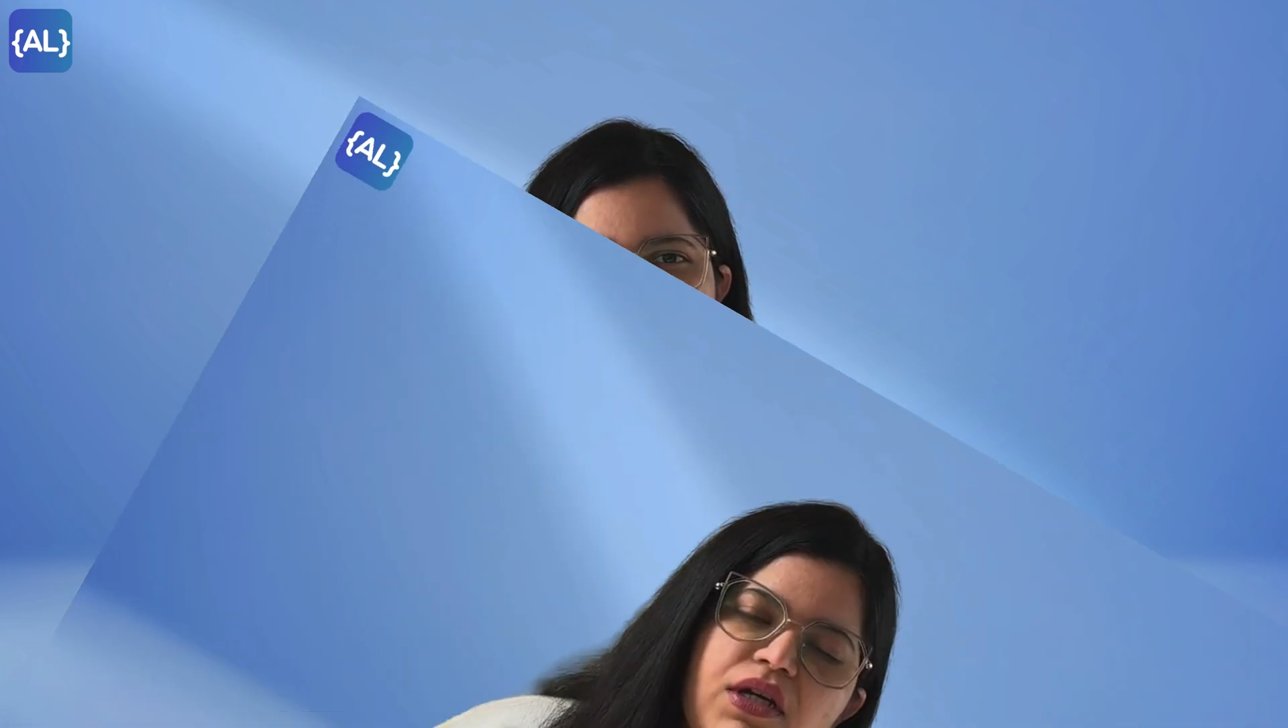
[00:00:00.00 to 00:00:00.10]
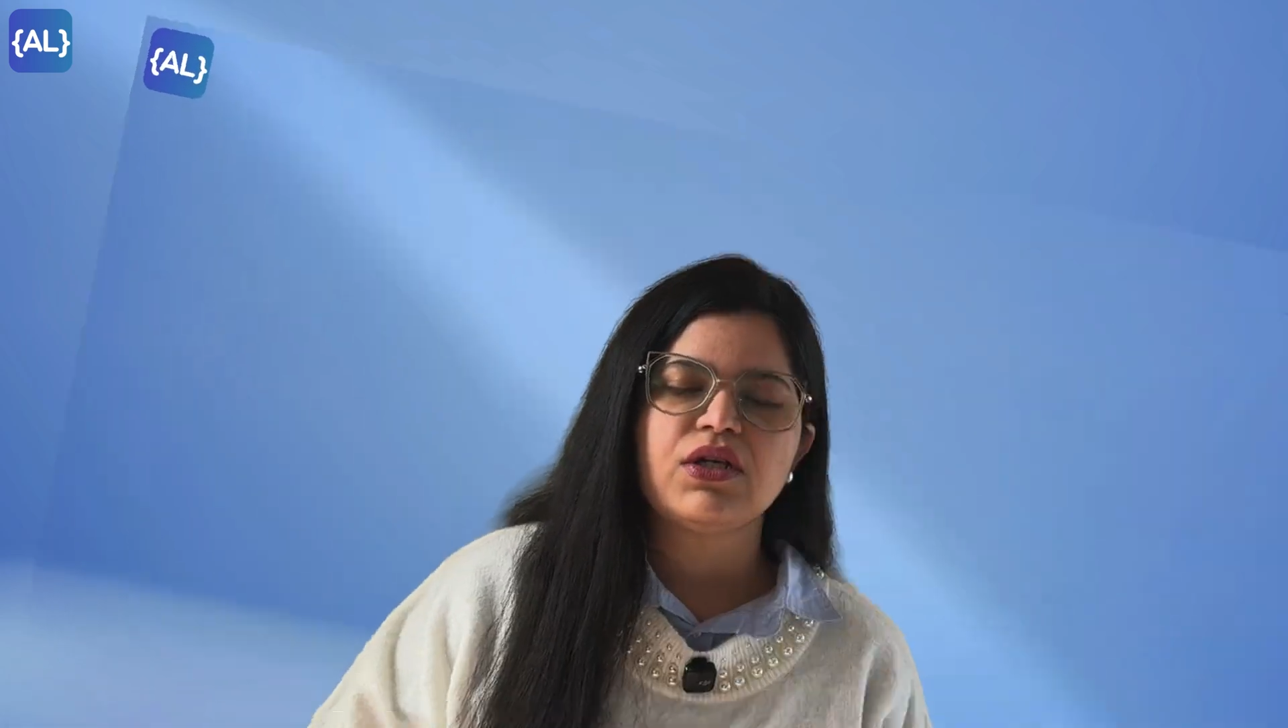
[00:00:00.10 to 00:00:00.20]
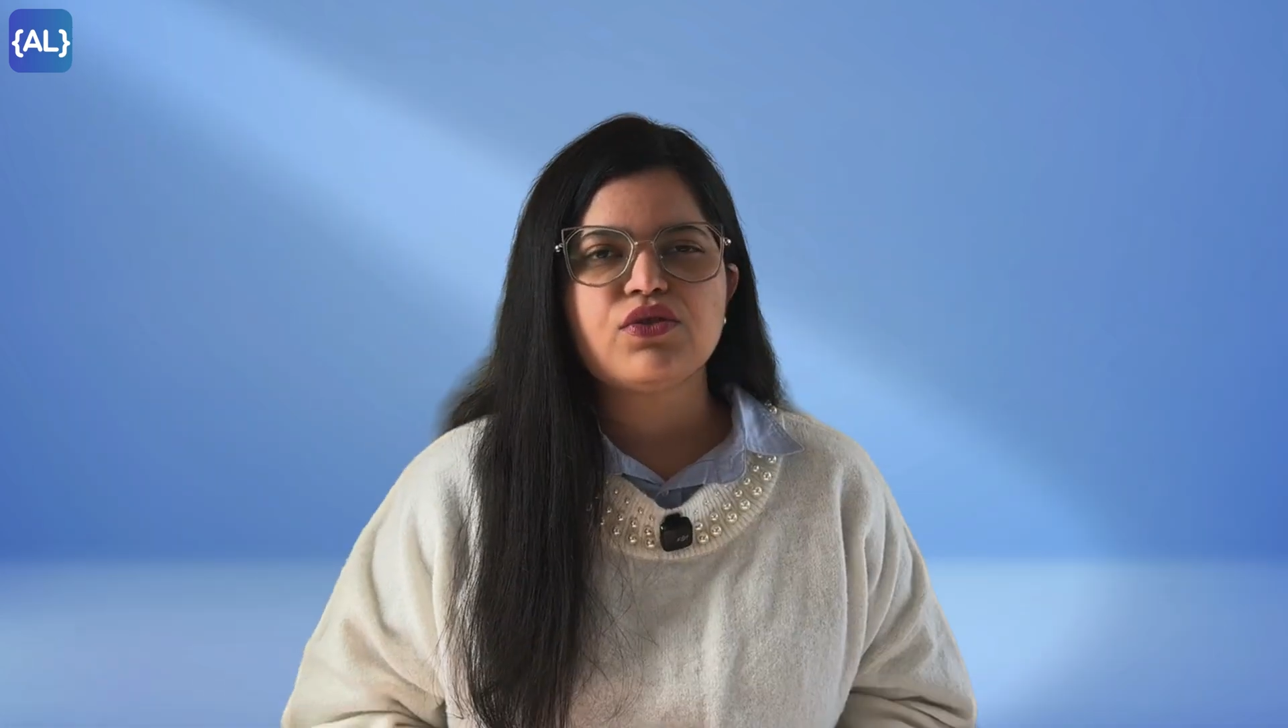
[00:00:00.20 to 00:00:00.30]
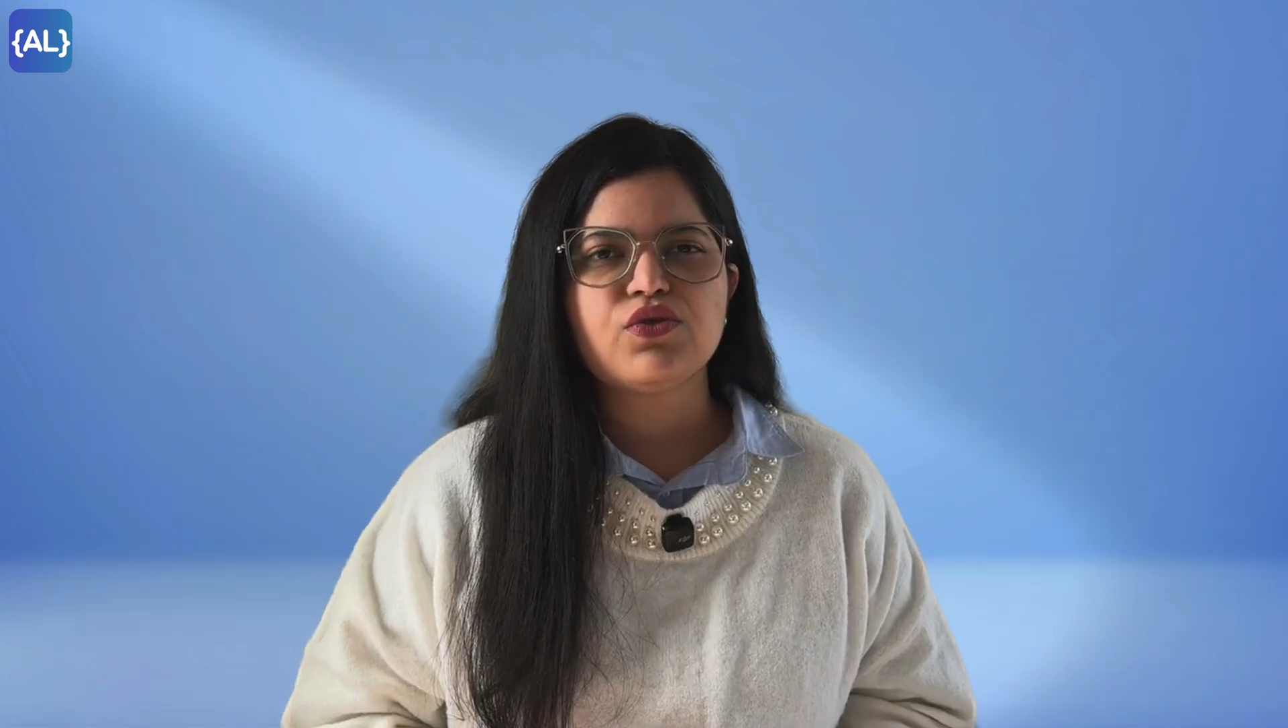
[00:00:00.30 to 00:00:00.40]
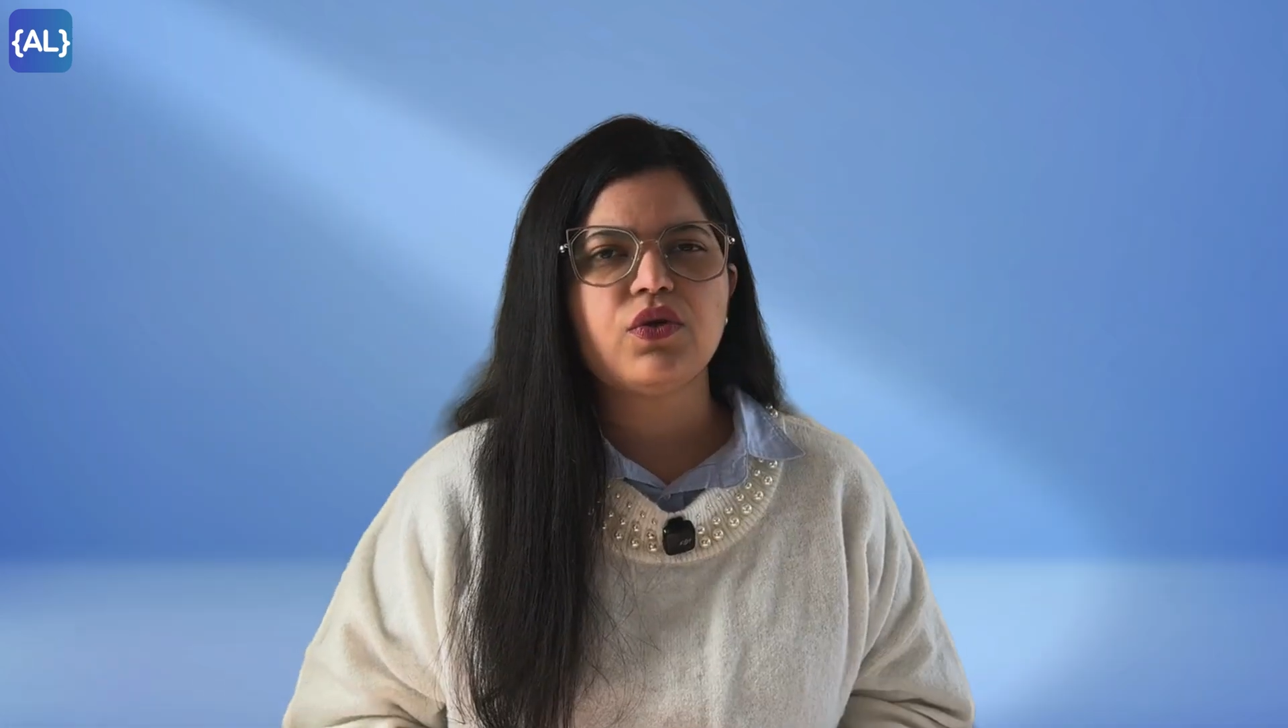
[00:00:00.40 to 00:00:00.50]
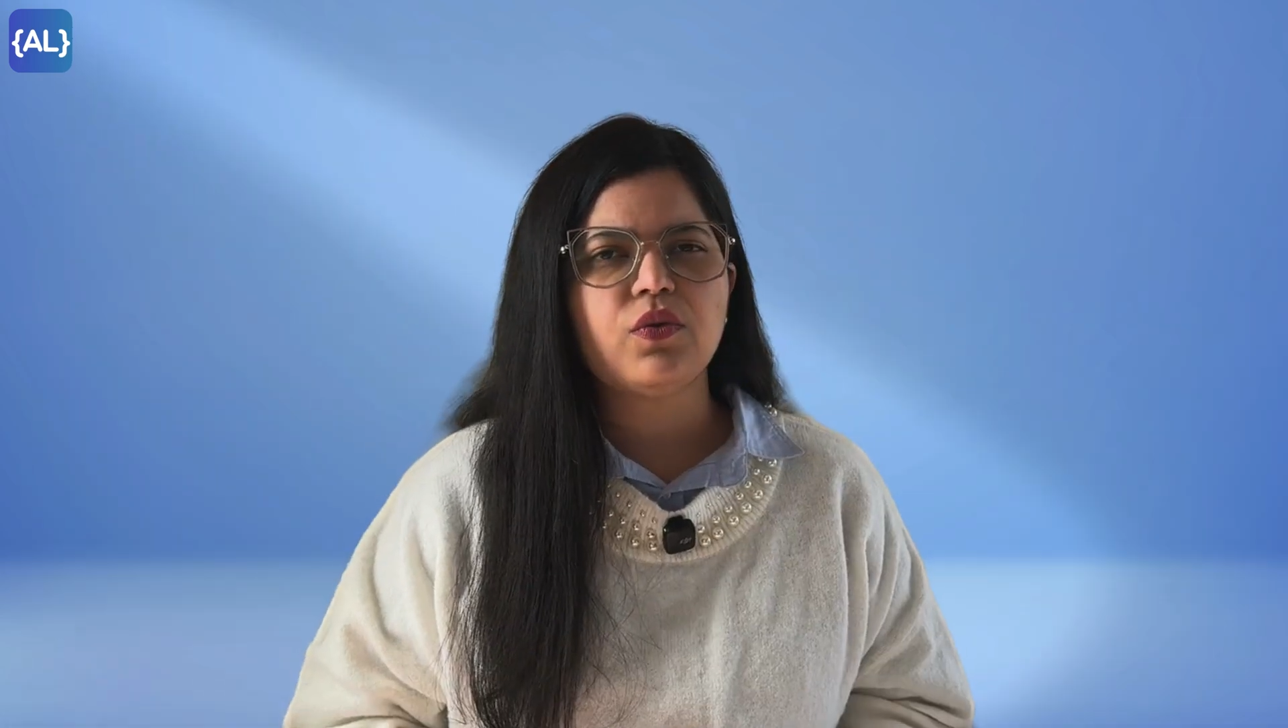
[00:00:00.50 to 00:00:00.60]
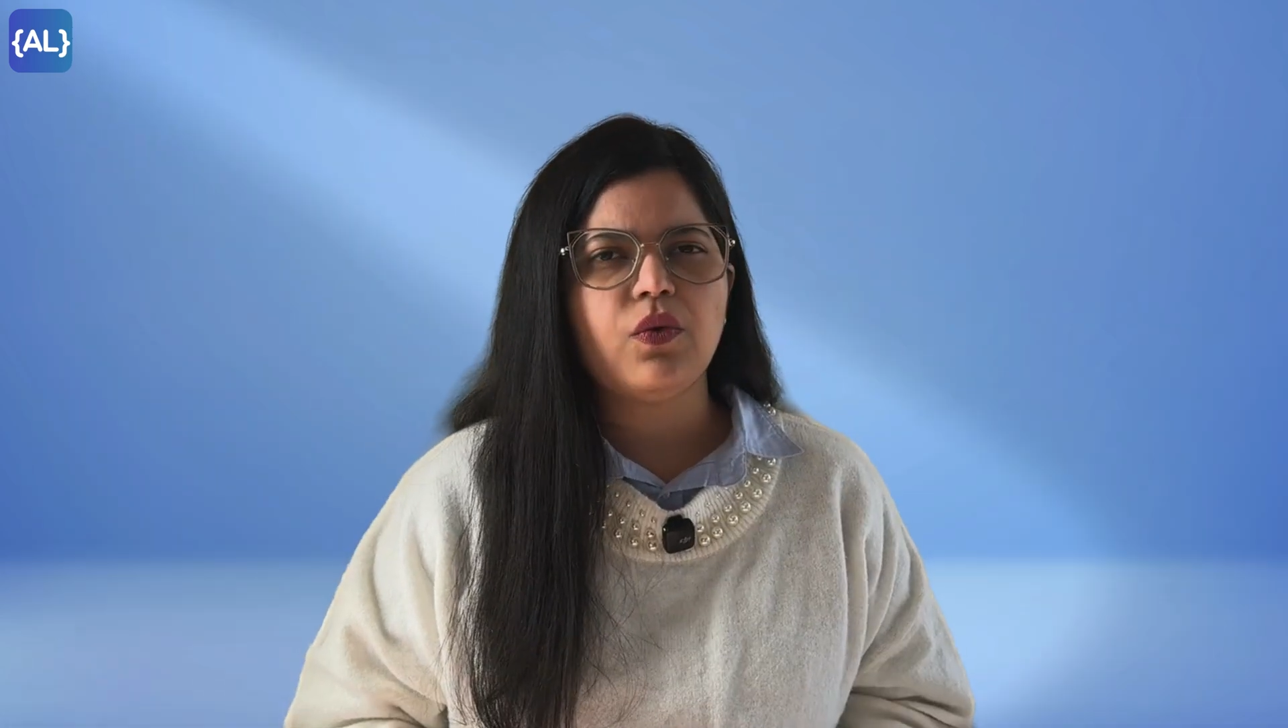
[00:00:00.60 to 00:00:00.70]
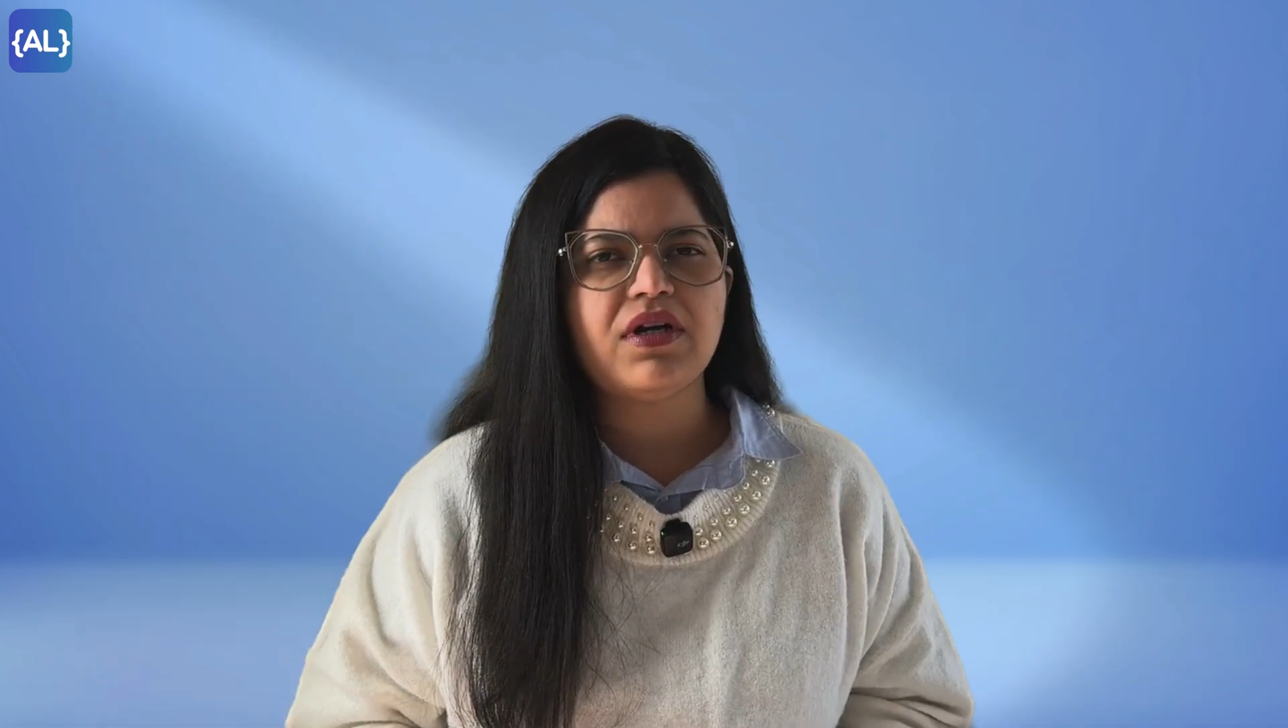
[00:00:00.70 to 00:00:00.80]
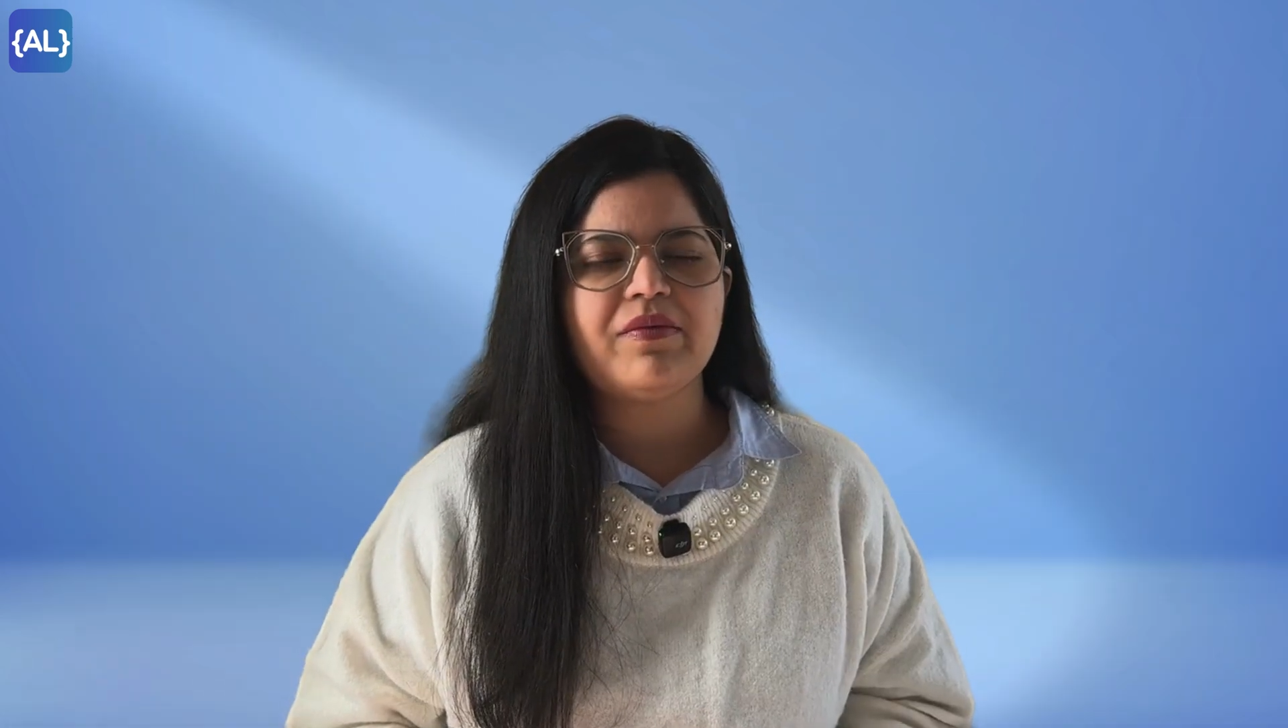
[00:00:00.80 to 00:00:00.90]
So what